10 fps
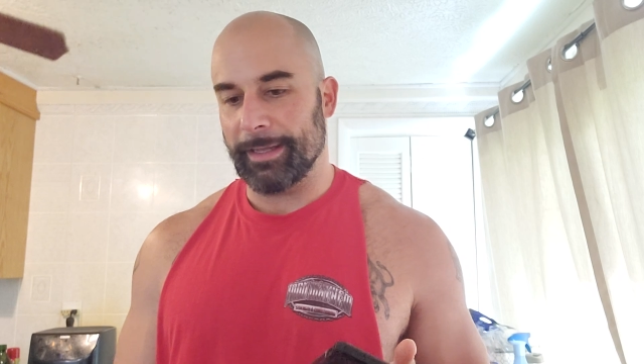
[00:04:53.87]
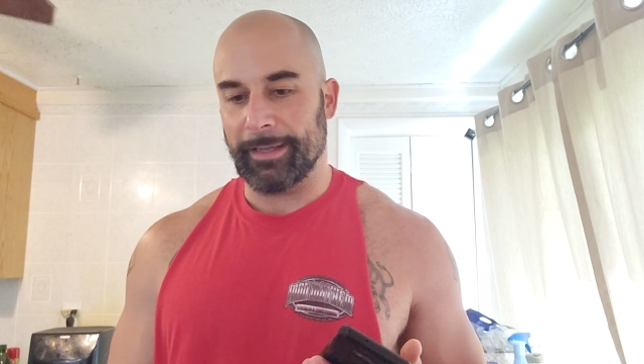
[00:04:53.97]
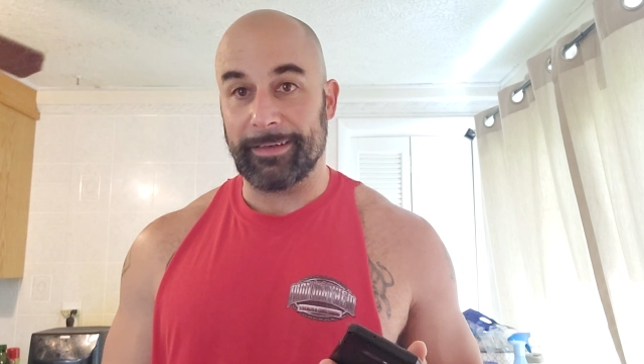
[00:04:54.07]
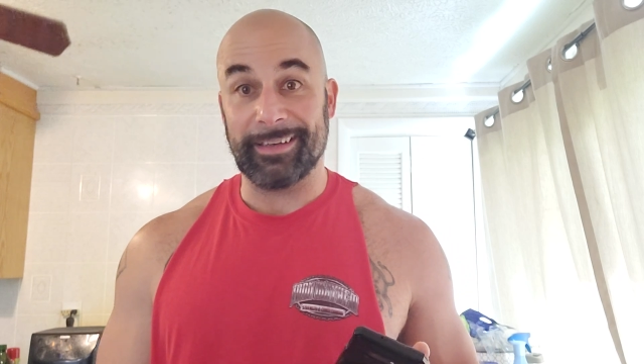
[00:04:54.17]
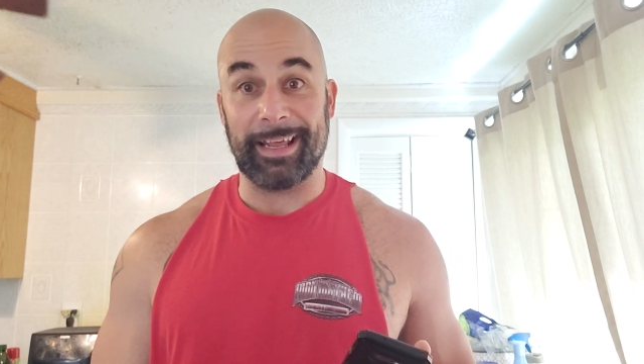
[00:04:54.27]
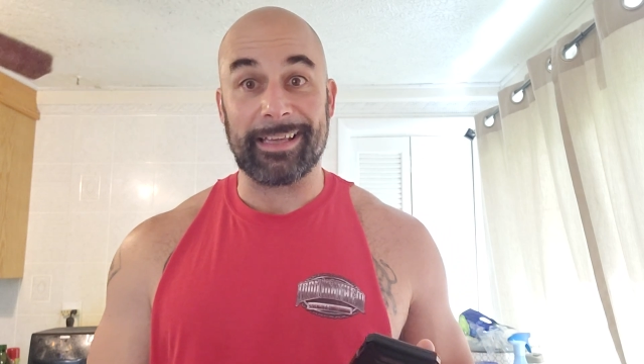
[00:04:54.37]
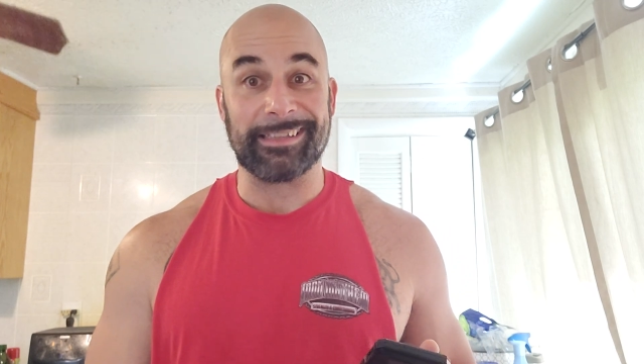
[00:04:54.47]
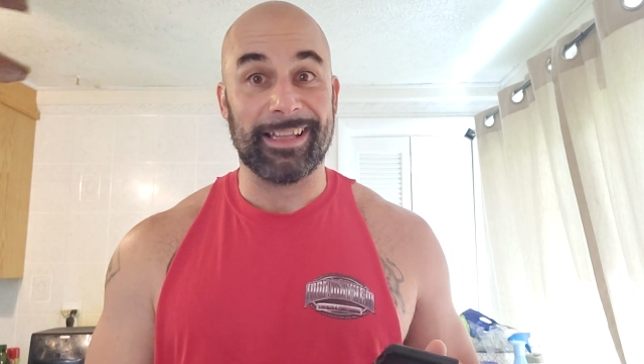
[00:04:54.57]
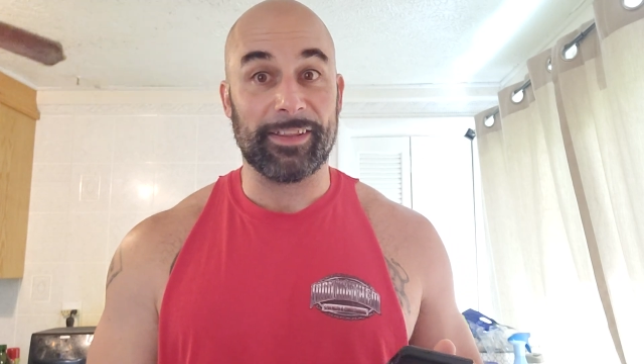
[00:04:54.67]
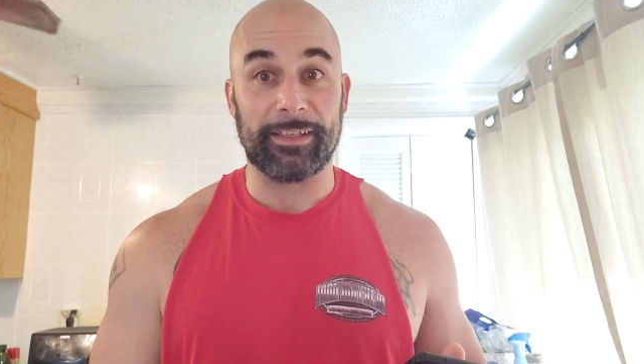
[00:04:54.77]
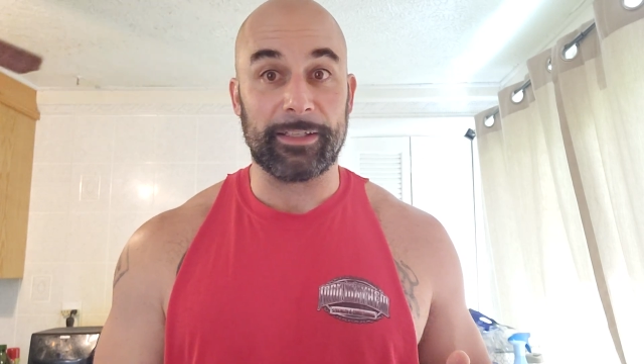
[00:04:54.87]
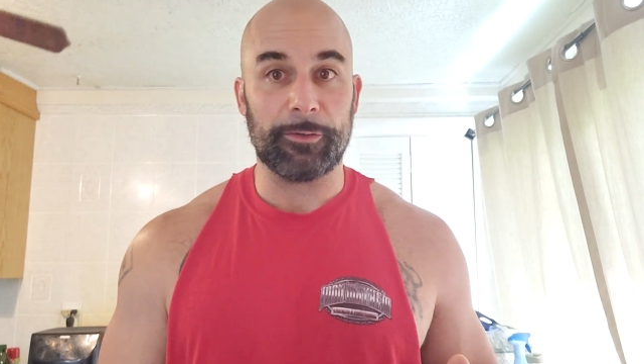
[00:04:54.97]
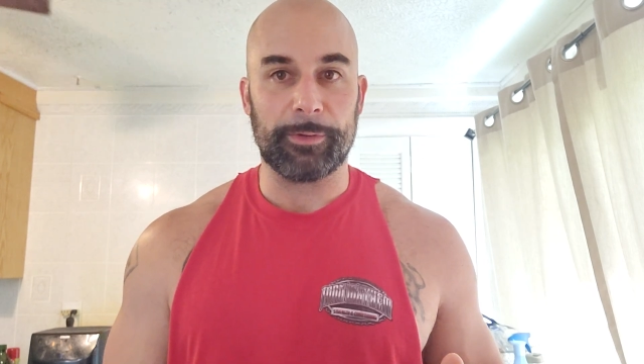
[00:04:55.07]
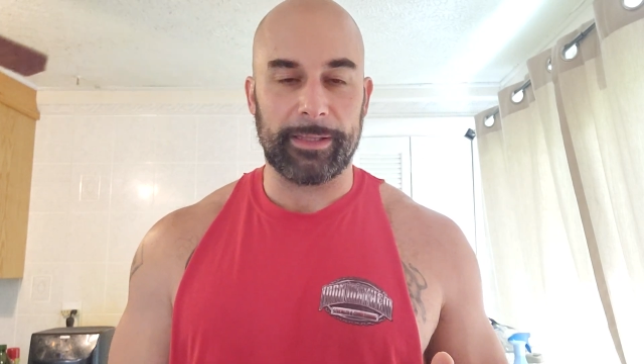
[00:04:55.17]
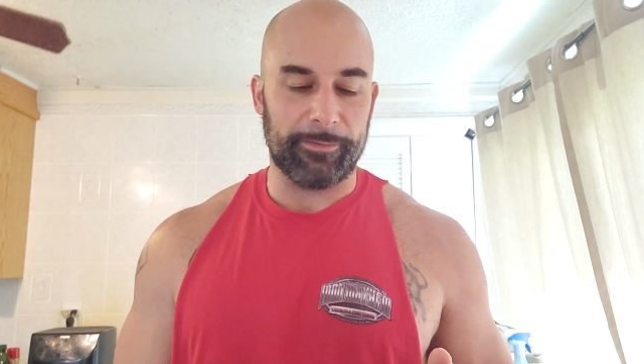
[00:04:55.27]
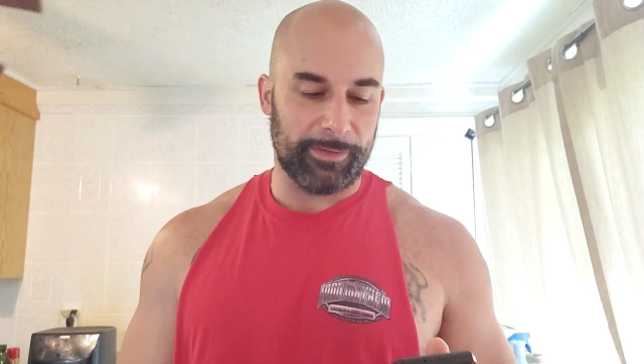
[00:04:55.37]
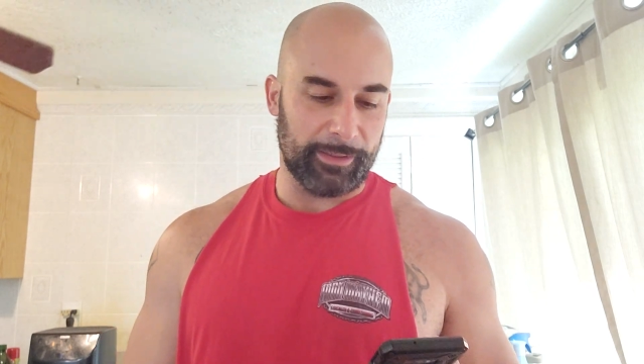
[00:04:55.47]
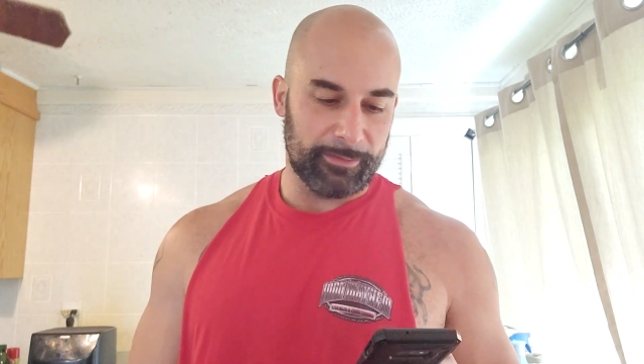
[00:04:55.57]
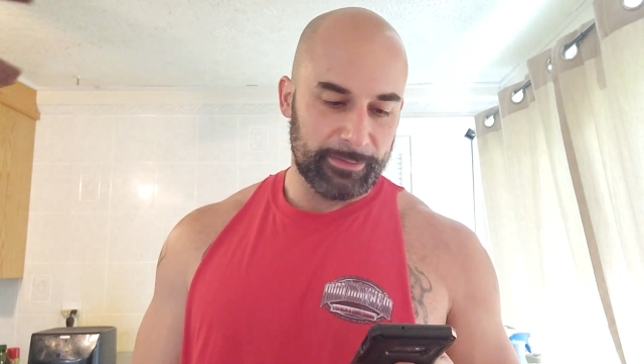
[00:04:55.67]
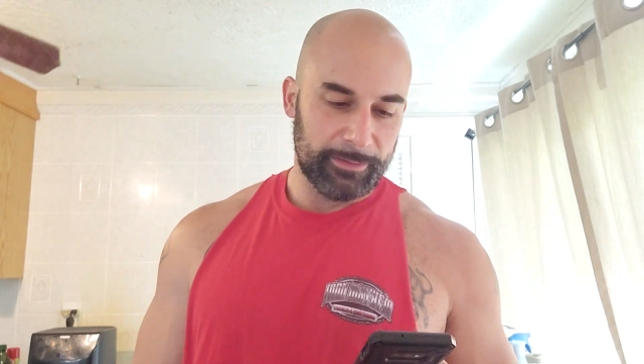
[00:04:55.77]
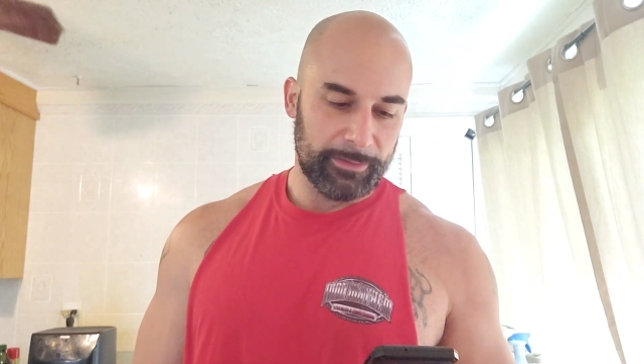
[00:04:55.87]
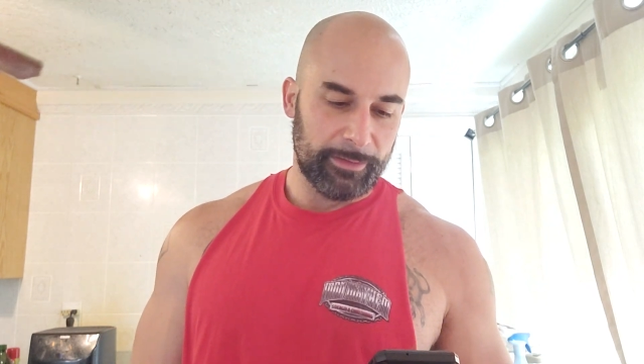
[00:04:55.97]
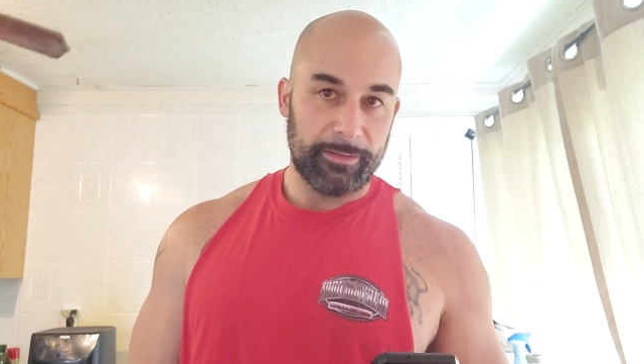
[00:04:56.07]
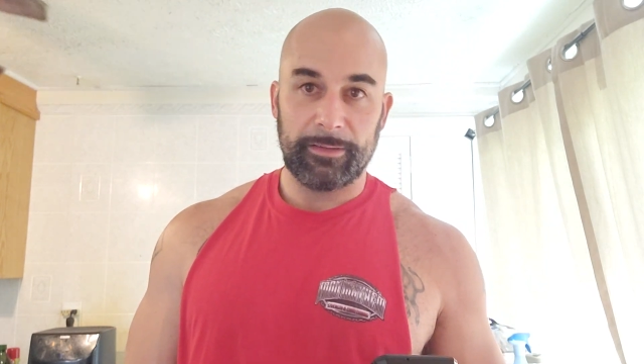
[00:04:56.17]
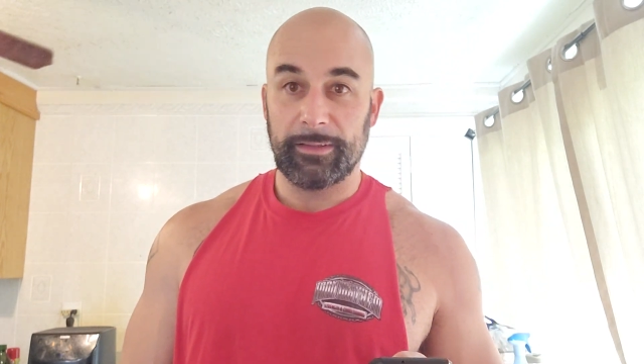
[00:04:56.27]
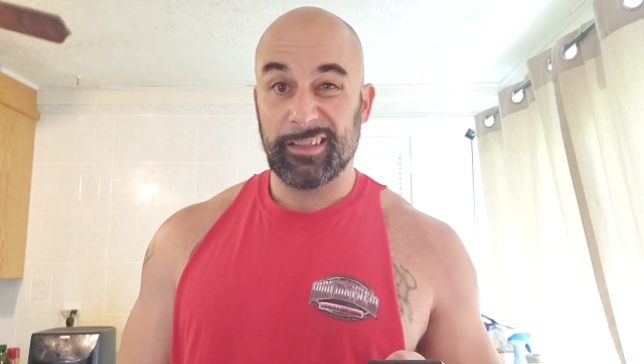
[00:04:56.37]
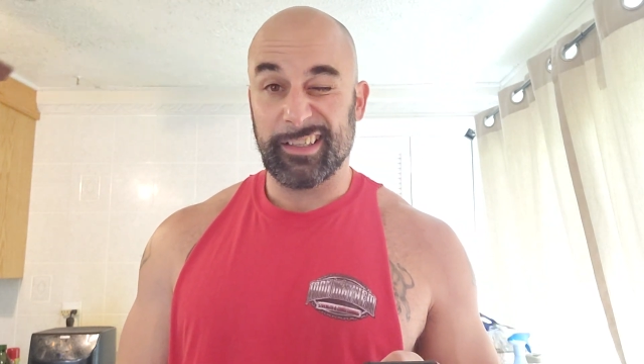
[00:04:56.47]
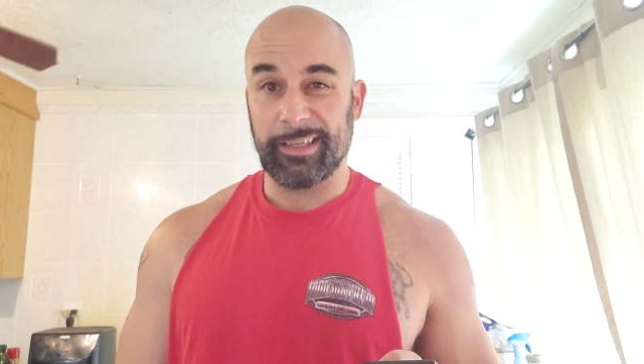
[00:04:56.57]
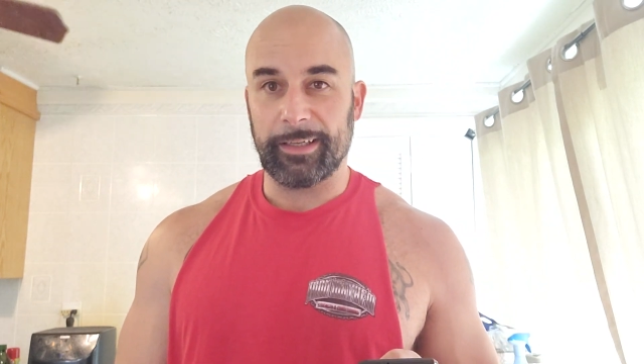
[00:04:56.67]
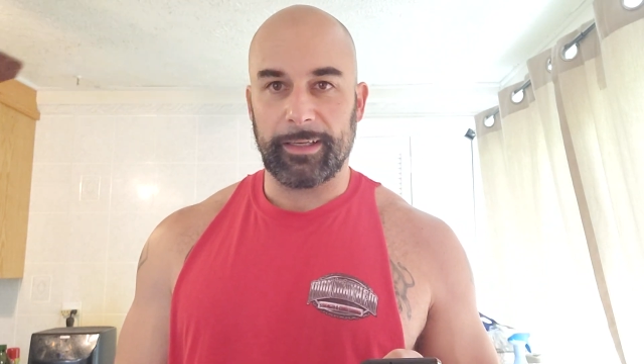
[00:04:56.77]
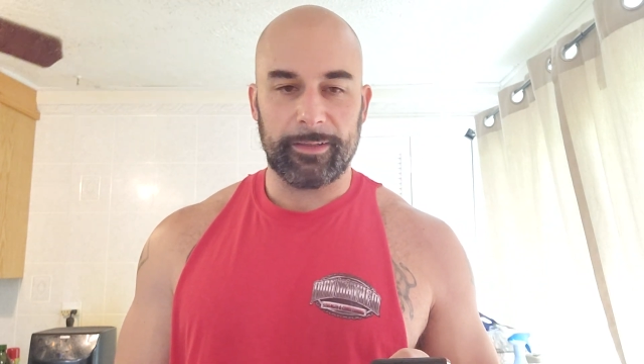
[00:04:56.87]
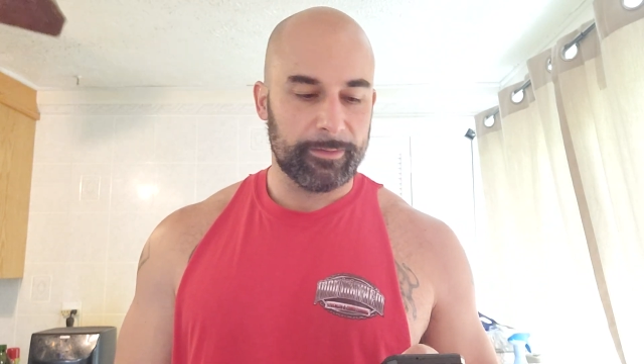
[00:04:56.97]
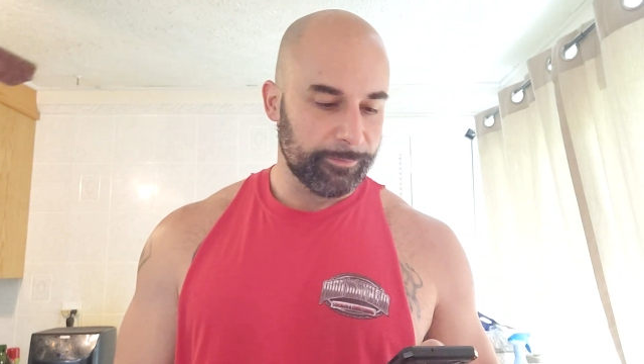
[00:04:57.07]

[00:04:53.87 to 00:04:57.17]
and it has nothing to do with lifting. Giggity.